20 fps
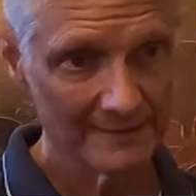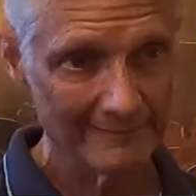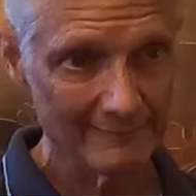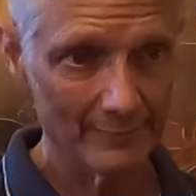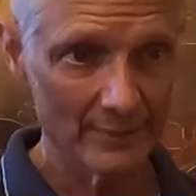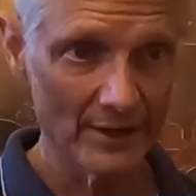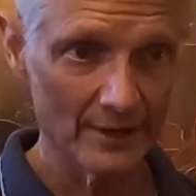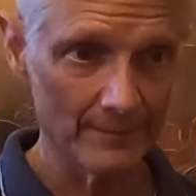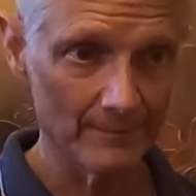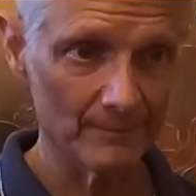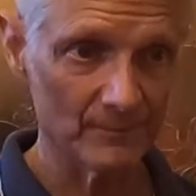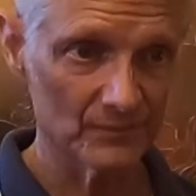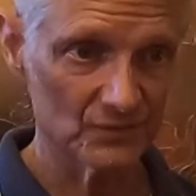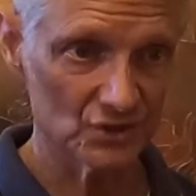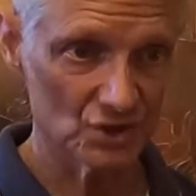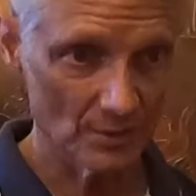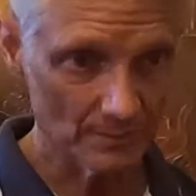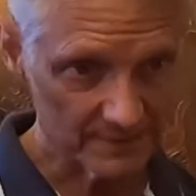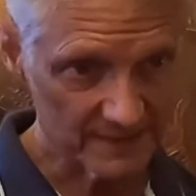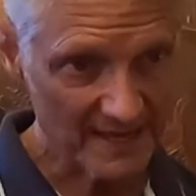but
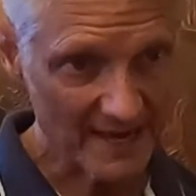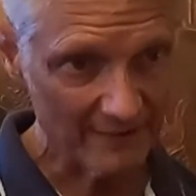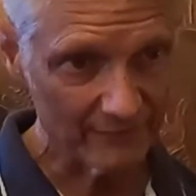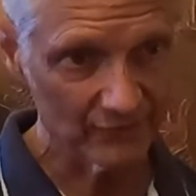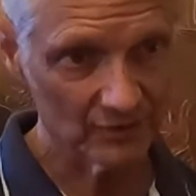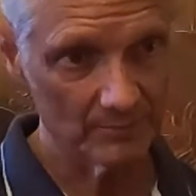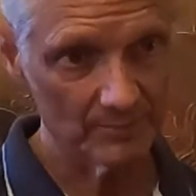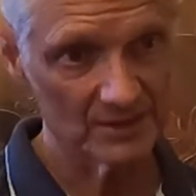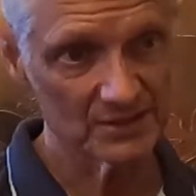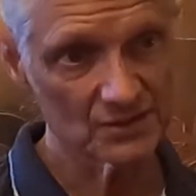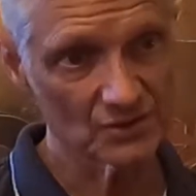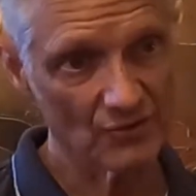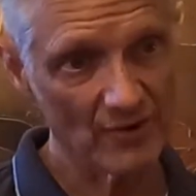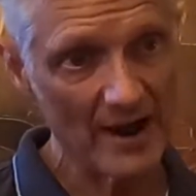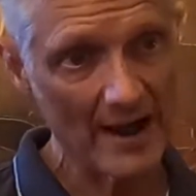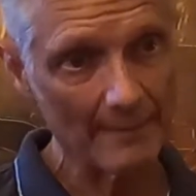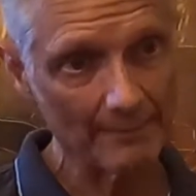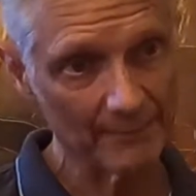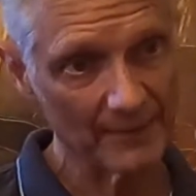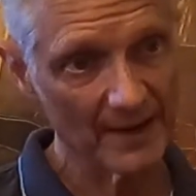ships have to be
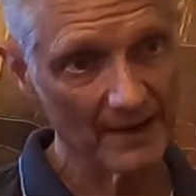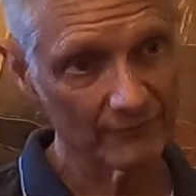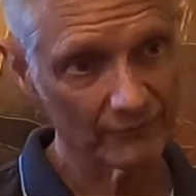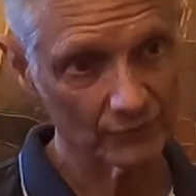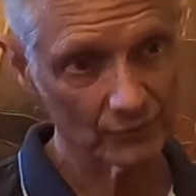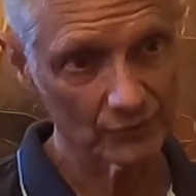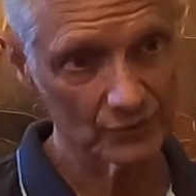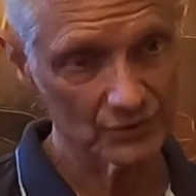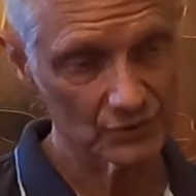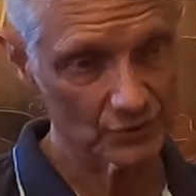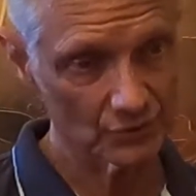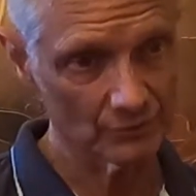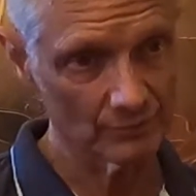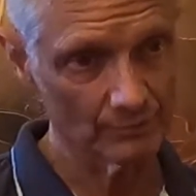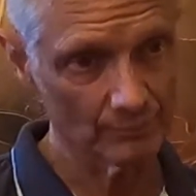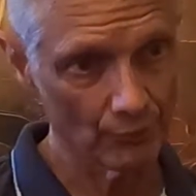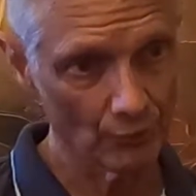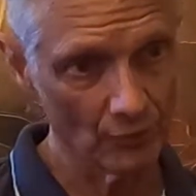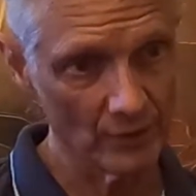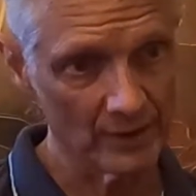scrapped after a certain
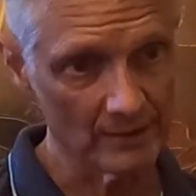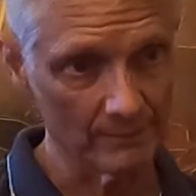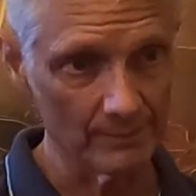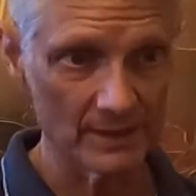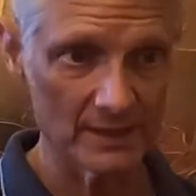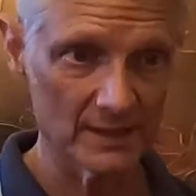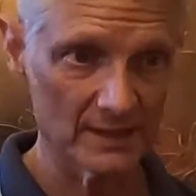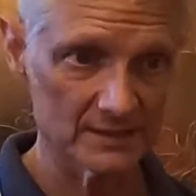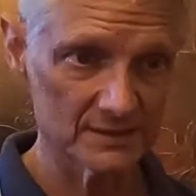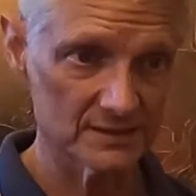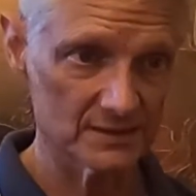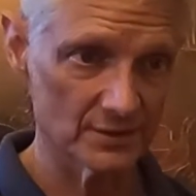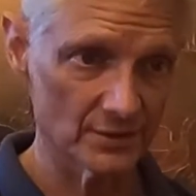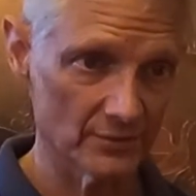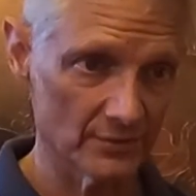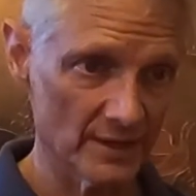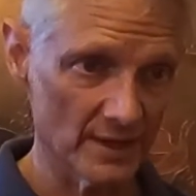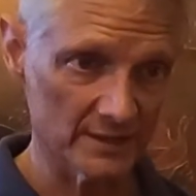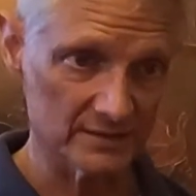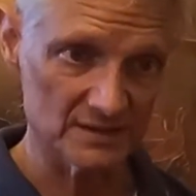point because they're
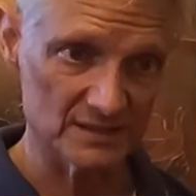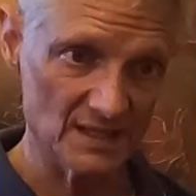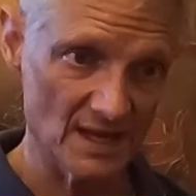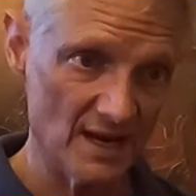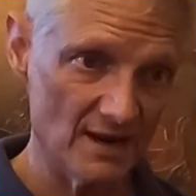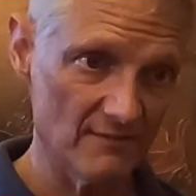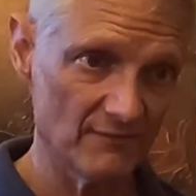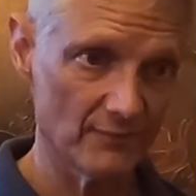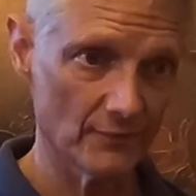not safe,